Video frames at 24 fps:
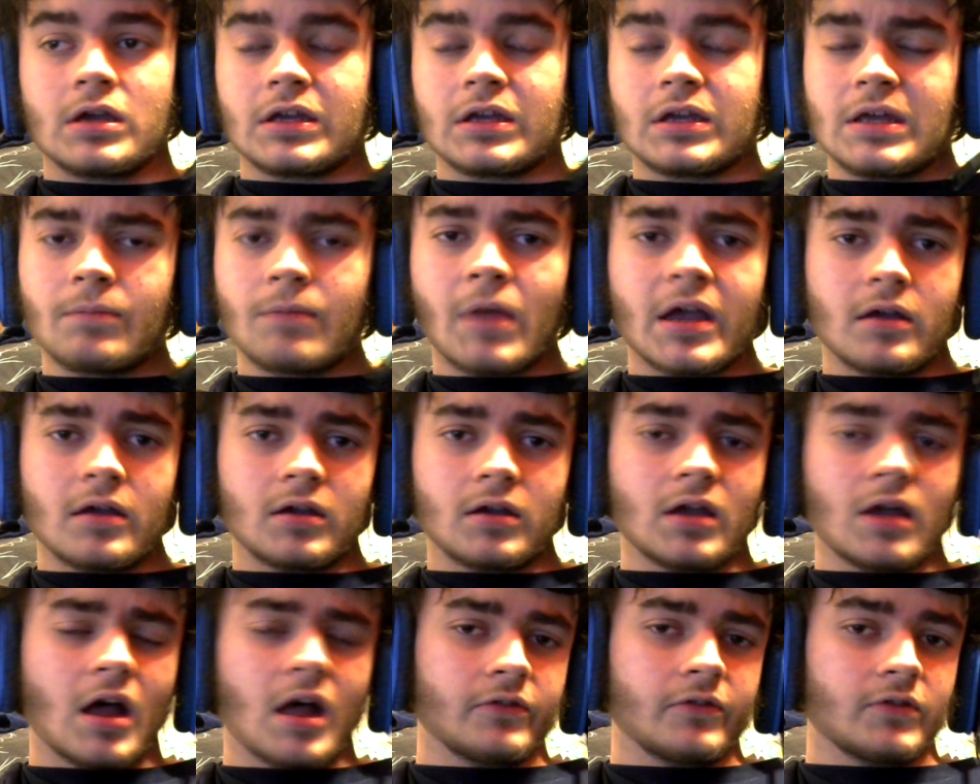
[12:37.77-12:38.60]
keep my
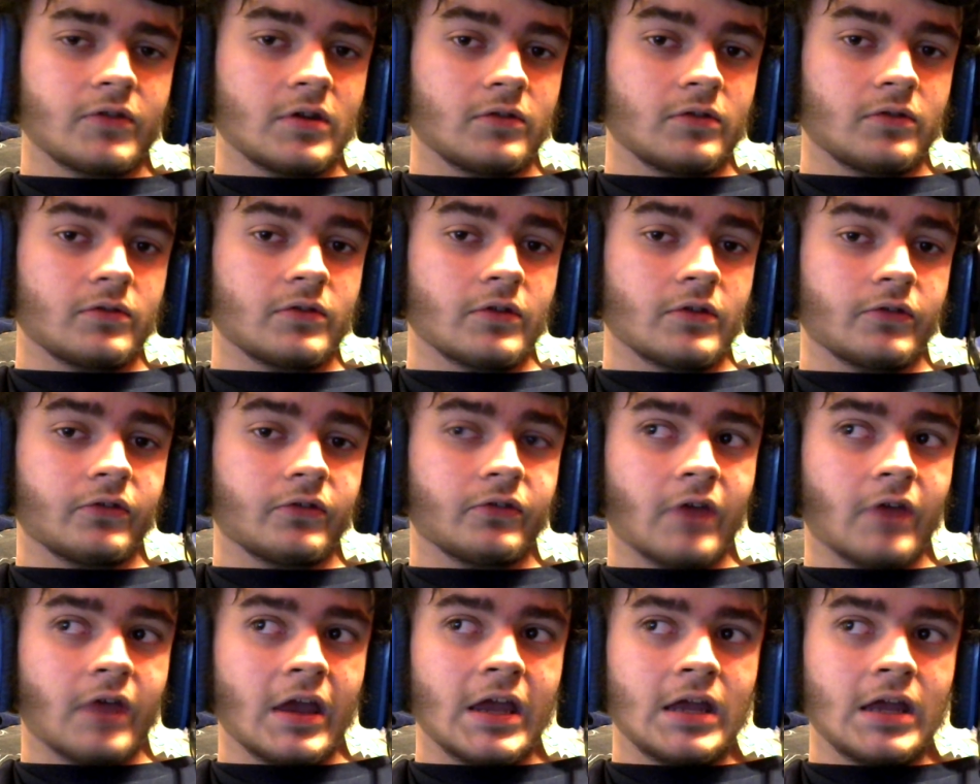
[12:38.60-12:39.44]
content the
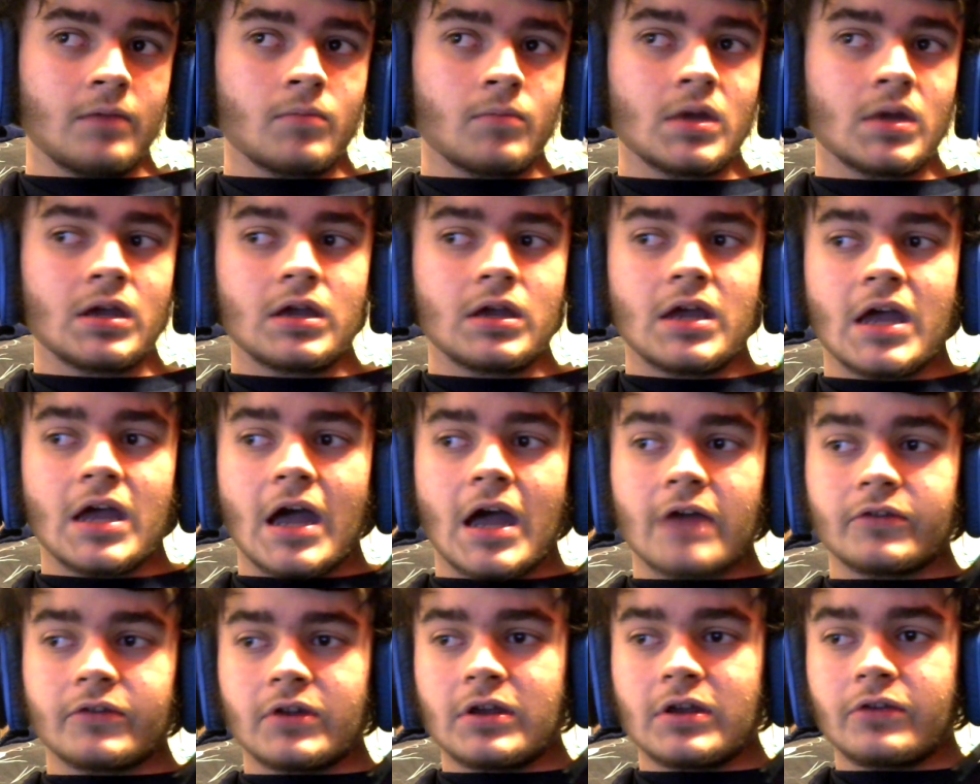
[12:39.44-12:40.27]
same
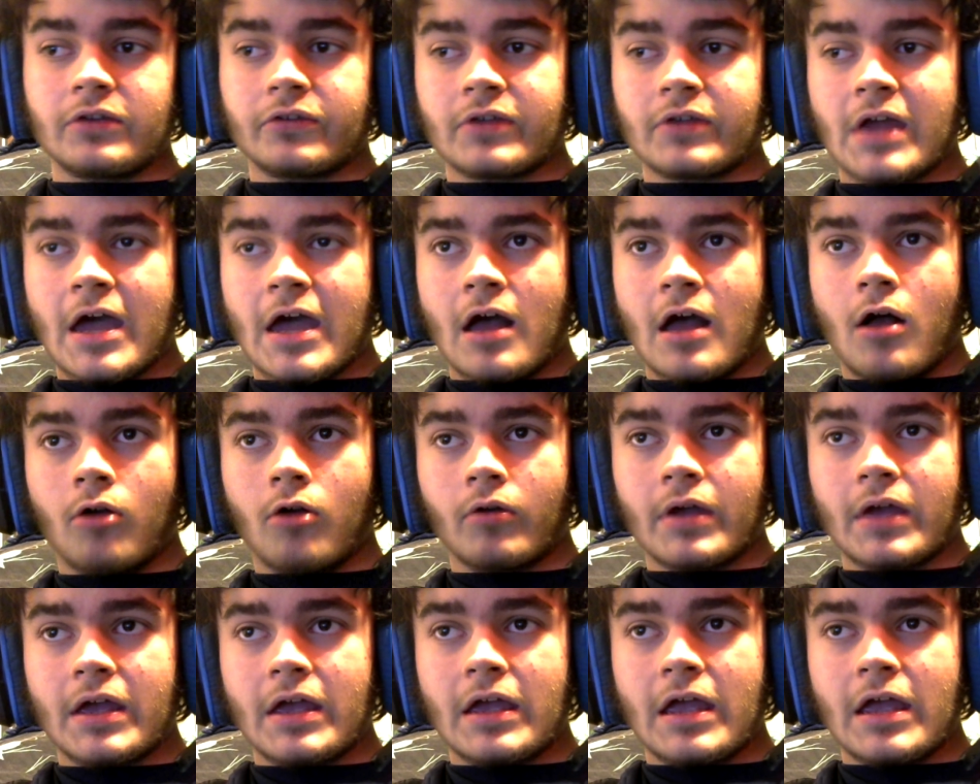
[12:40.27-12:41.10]
as it is
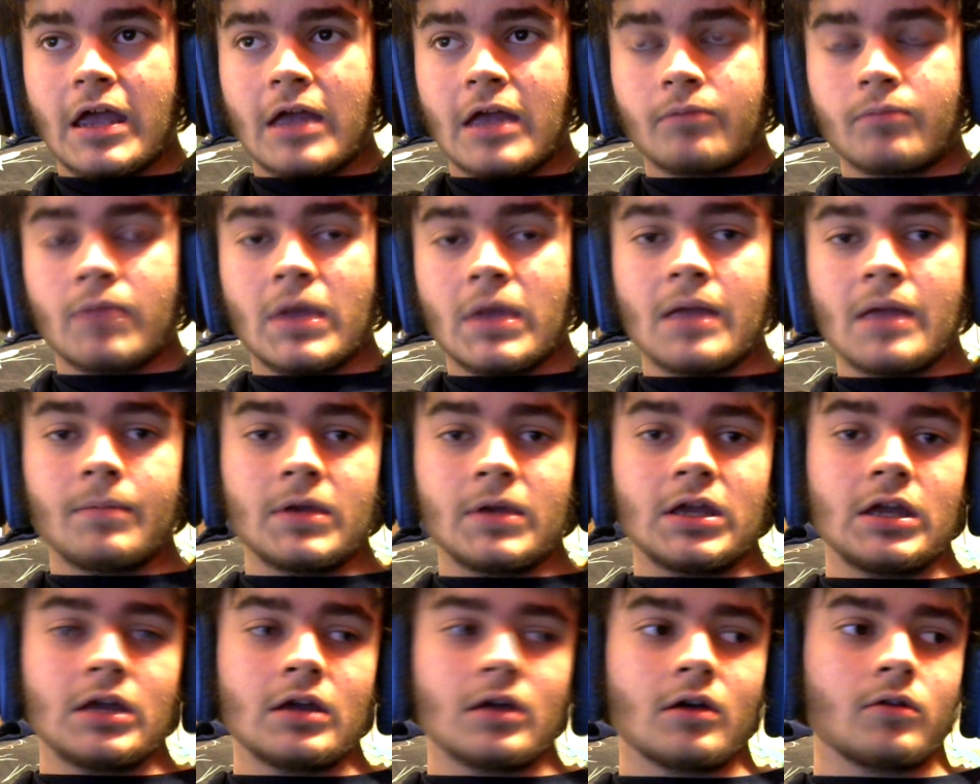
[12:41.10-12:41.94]
now, and
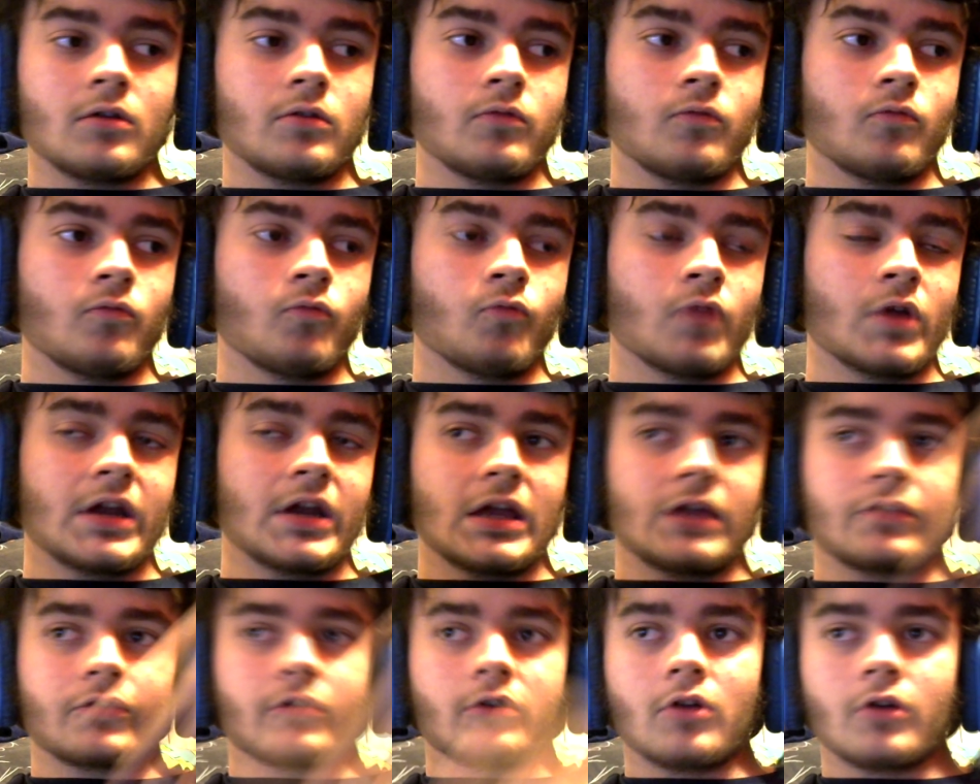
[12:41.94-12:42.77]
maybe when it
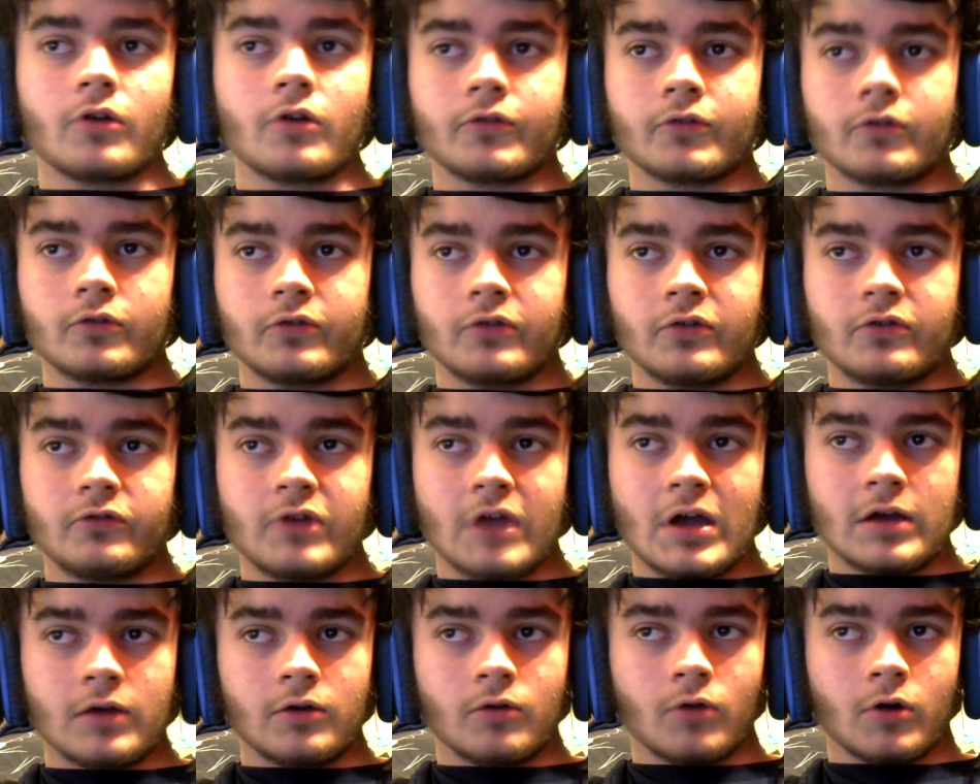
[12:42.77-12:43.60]
gets closer to
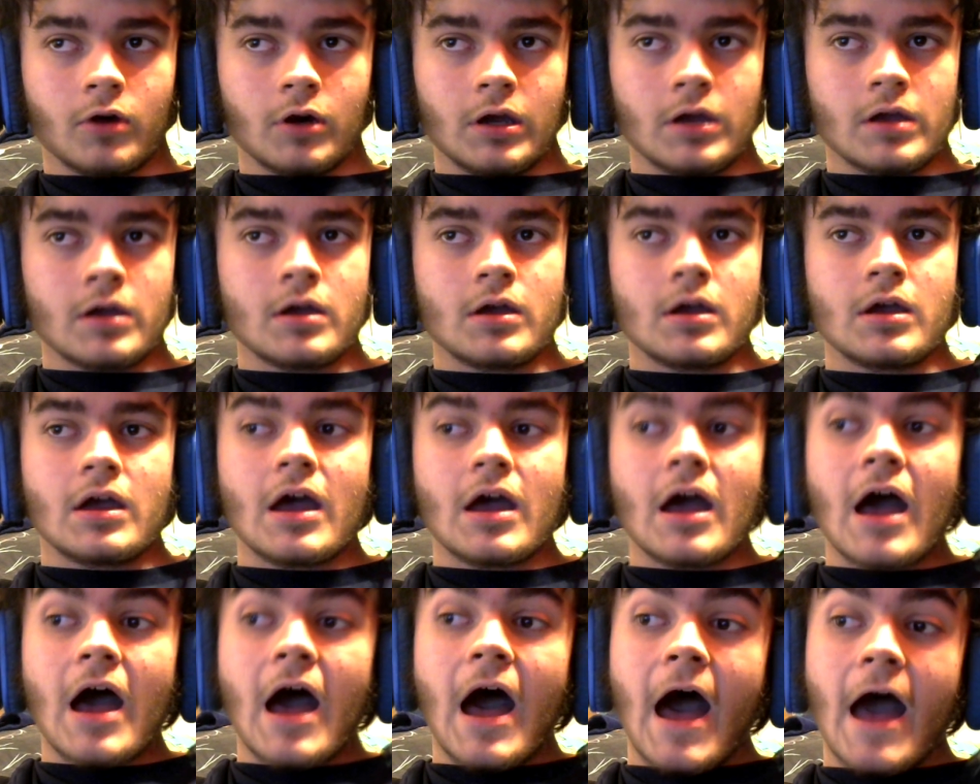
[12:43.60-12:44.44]
January,
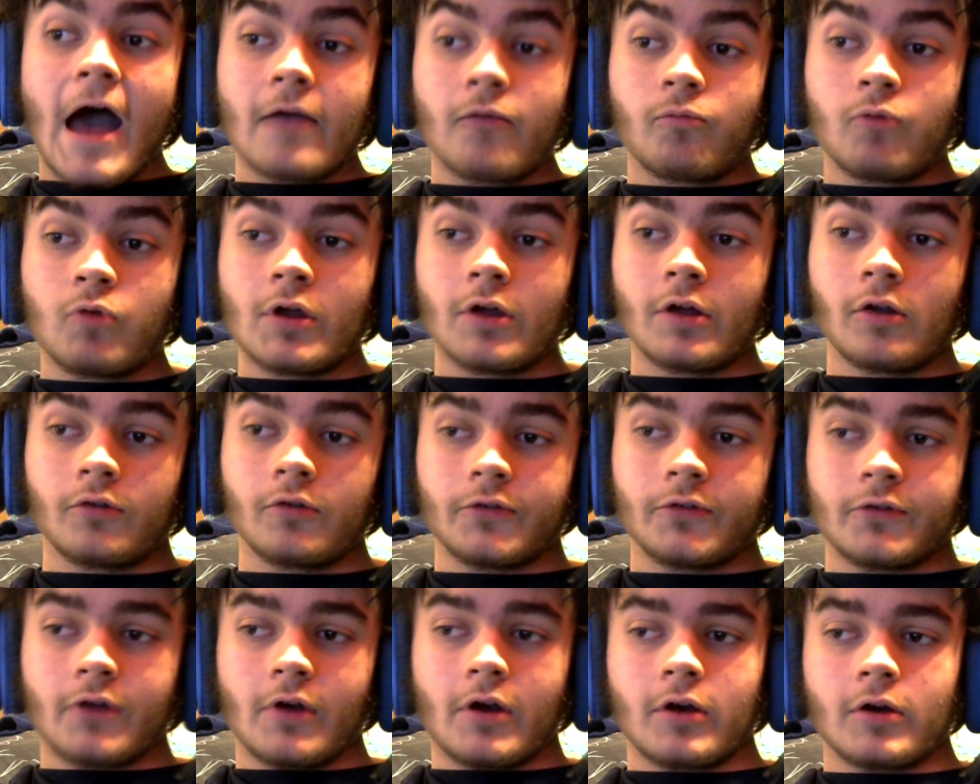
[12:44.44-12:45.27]
I will
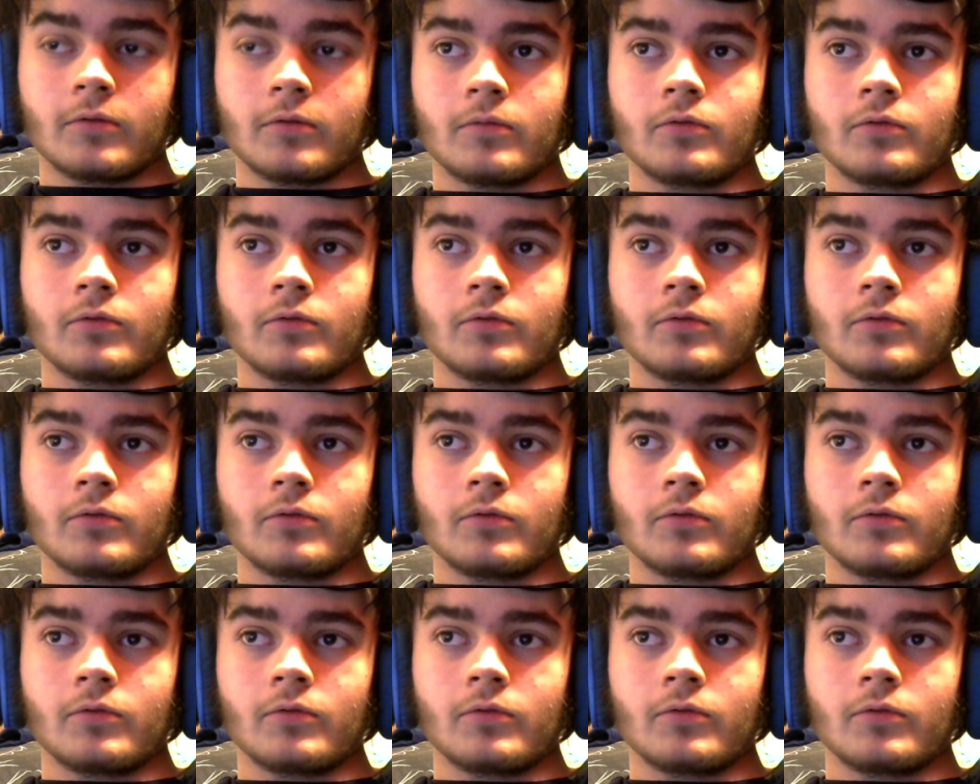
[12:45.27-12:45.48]
start